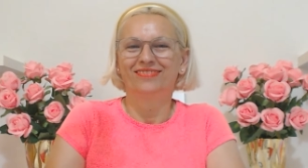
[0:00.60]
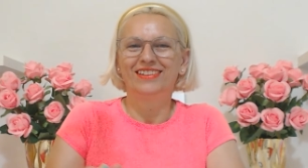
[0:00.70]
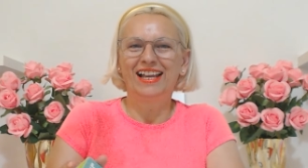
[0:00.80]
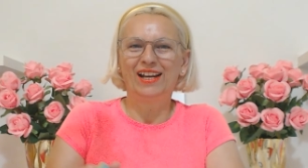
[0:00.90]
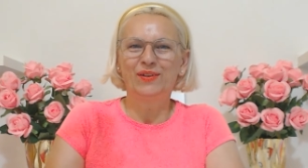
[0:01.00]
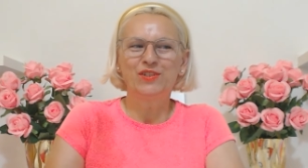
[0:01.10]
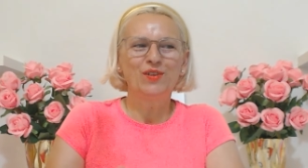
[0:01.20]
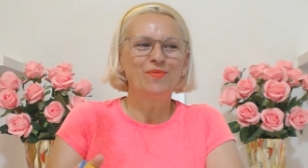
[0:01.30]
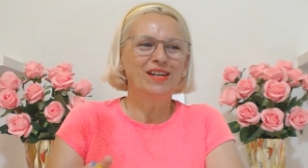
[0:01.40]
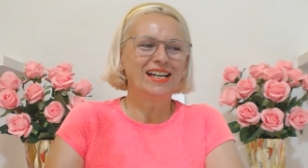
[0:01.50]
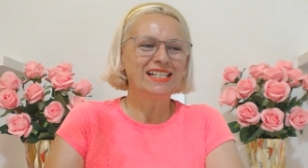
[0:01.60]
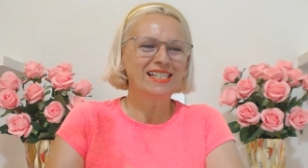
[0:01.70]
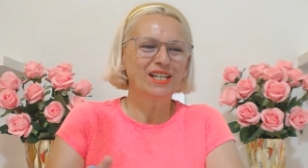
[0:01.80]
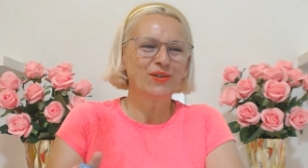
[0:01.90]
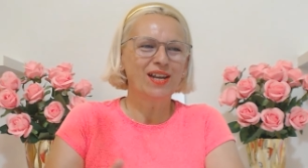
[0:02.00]
Hello Gemini's,
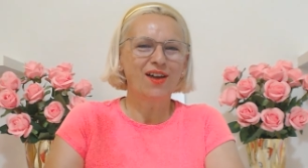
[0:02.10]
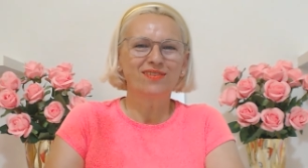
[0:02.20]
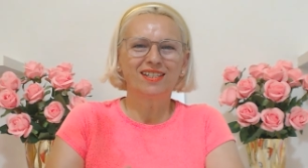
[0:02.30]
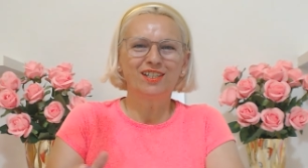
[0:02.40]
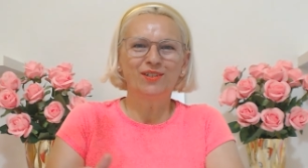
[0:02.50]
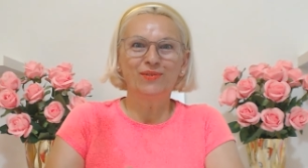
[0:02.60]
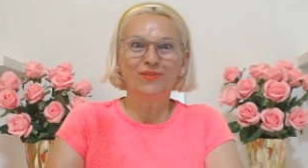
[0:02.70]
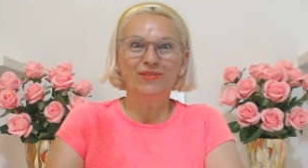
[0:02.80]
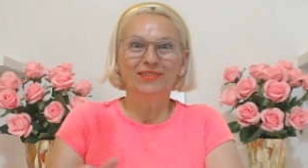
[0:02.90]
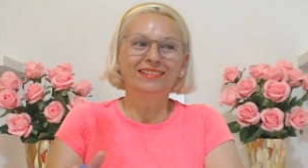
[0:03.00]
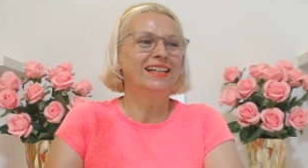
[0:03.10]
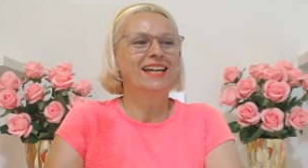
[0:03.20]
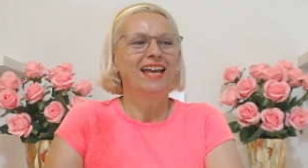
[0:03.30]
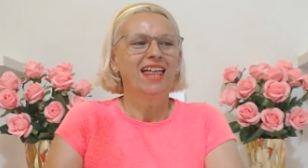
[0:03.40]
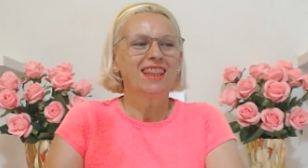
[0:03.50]
good afternoon.
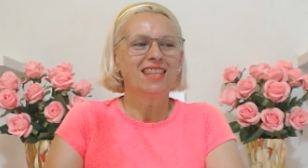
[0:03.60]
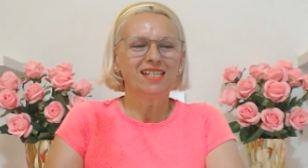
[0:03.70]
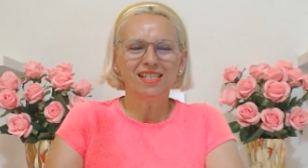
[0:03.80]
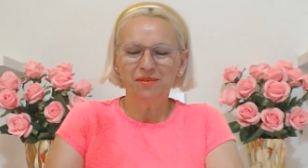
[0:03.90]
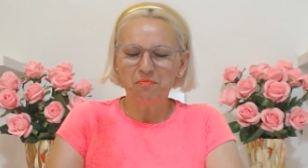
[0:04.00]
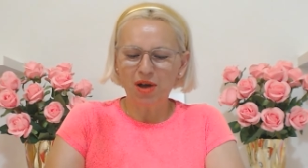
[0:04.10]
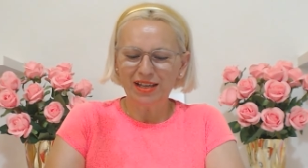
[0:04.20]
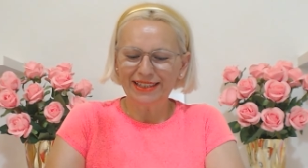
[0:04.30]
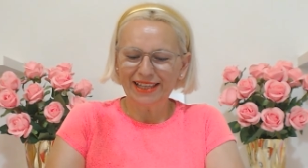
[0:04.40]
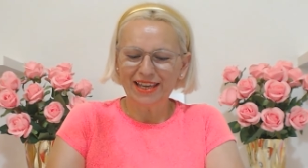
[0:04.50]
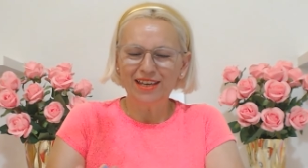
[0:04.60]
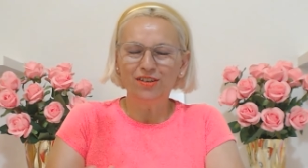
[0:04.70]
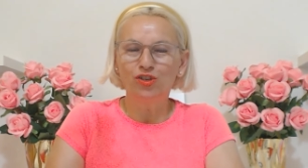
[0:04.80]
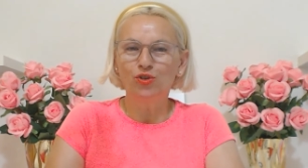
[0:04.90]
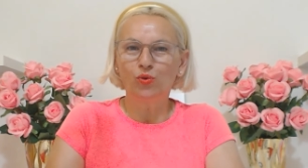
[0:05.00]
This is monthly
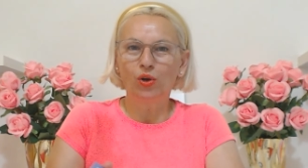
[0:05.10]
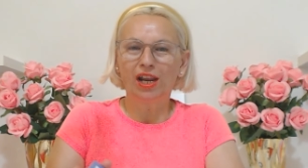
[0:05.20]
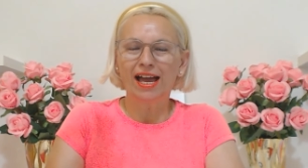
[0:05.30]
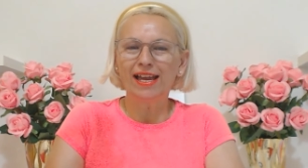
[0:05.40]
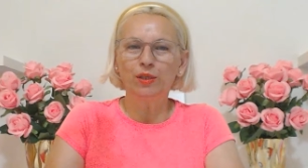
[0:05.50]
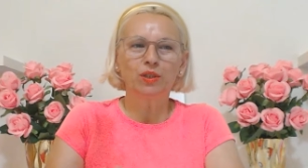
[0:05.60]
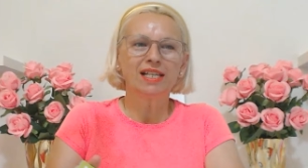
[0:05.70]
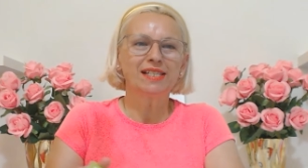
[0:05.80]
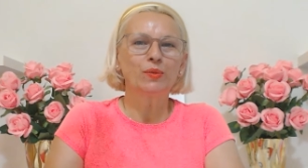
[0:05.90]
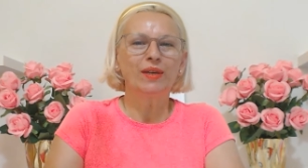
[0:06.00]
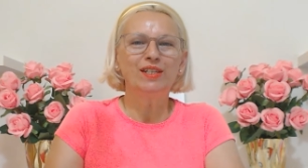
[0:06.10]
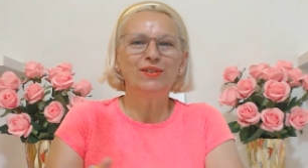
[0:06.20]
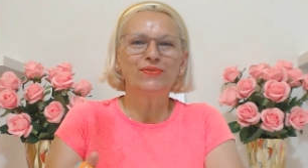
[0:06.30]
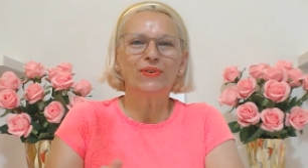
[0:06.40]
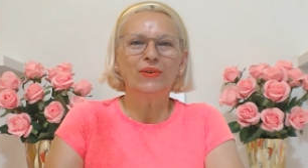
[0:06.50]
July
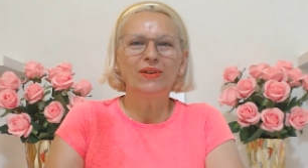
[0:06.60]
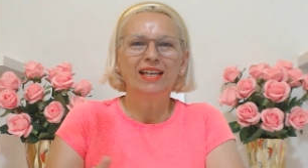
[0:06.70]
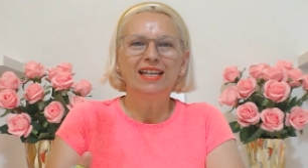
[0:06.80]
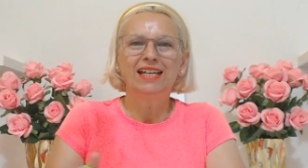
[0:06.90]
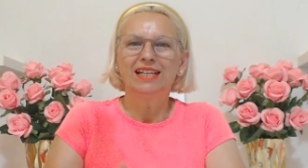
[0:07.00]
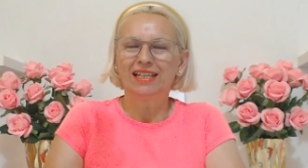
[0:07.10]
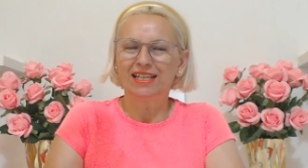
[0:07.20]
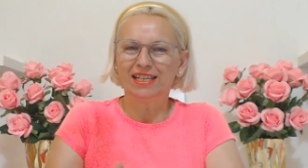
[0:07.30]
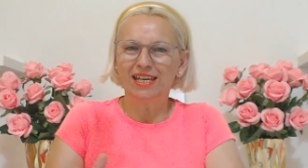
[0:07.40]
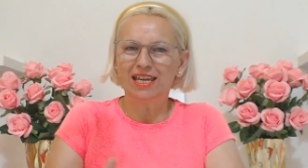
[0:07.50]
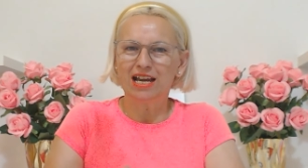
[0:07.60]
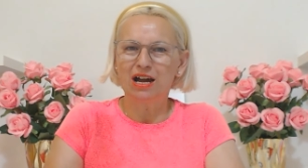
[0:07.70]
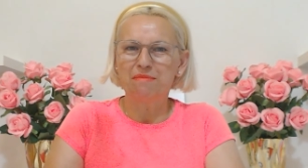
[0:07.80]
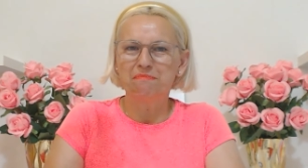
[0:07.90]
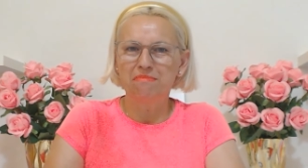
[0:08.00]
2024 career
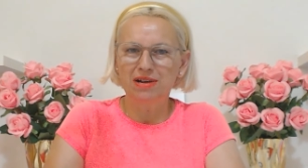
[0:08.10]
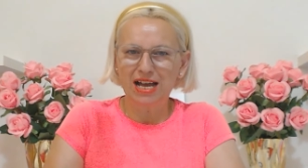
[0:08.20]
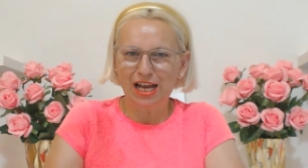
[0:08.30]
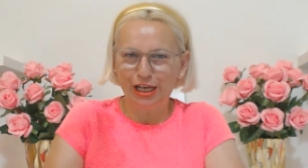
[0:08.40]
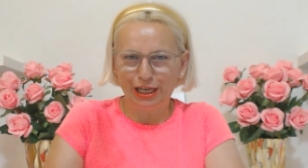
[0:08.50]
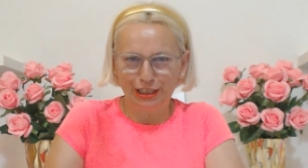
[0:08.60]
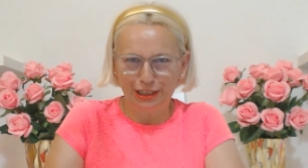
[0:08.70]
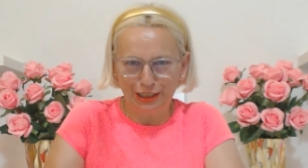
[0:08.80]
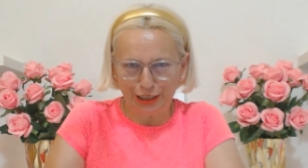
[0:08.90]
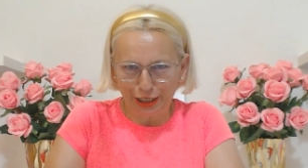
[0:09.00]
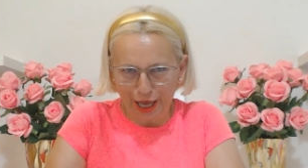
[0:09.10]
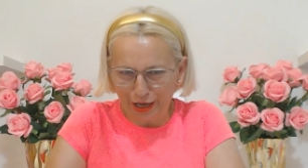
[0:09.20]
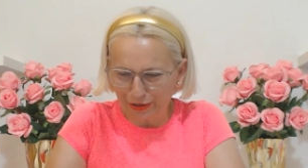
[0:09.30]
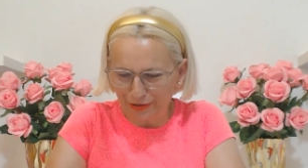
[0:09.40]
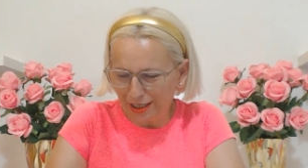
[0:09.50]
money
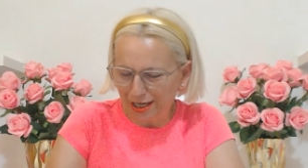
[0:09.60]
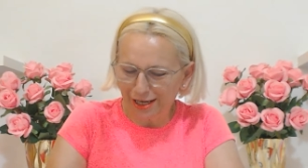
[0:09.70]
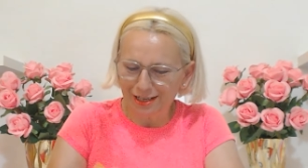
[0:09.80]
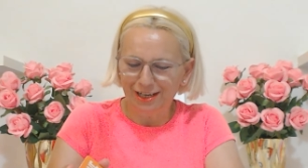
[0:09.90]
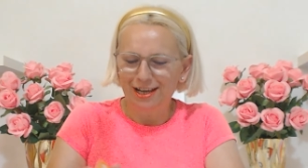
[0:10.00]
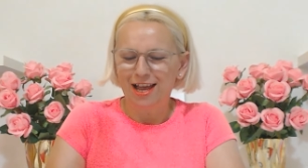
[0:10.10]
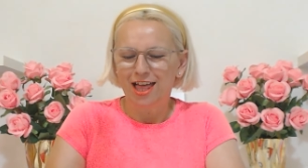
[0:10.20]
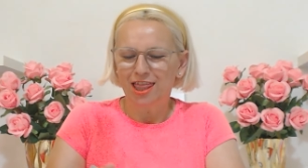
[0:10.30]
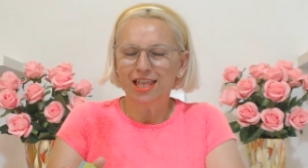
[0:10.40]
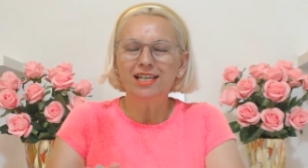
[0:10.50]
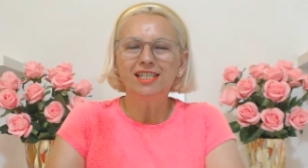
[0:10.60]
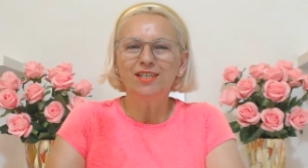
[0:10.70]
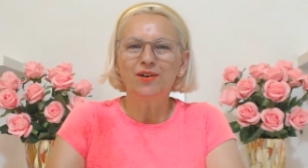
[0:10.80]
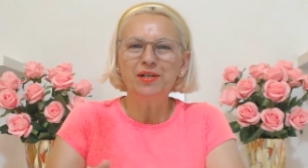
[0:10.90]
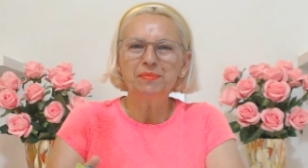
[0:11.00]
tarot reading. Let's
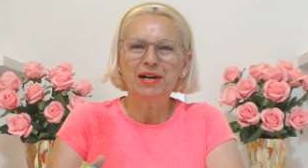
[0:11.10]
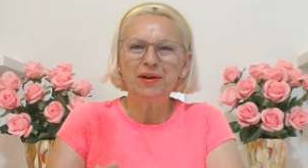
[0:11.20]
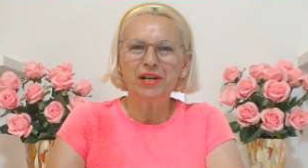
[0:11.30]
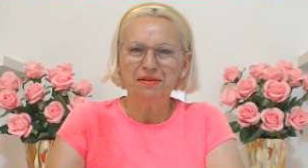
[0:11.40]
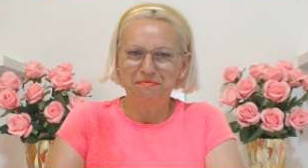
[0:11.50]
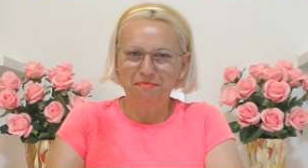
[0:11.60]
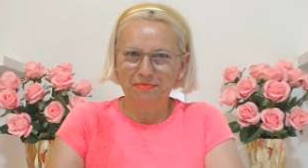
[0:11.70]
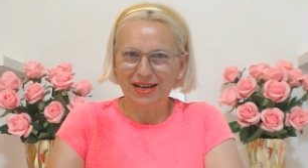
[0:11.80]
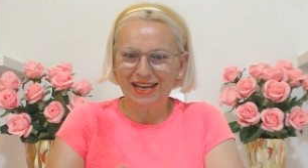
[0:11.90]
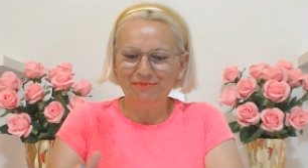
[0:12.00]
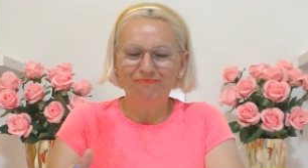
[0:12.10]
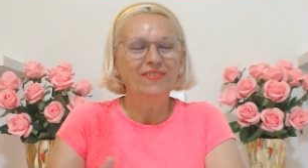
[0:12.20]
talk about money.